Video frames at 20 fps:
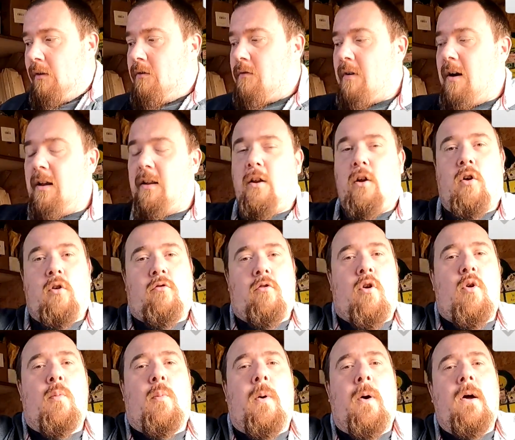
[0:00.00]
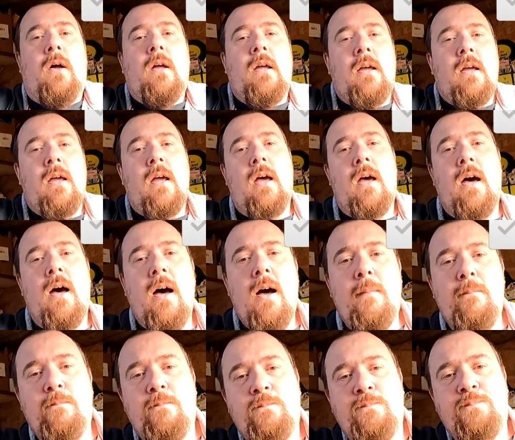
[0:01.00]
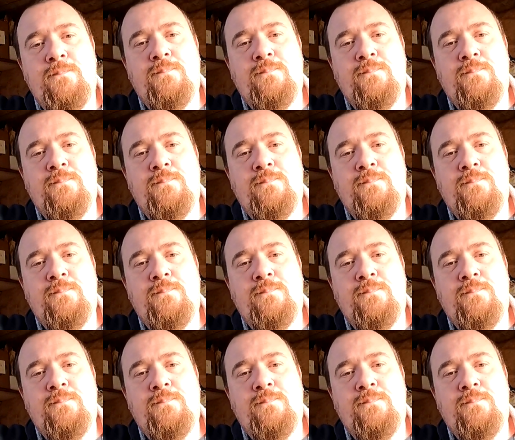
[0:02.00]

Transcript: great little group. I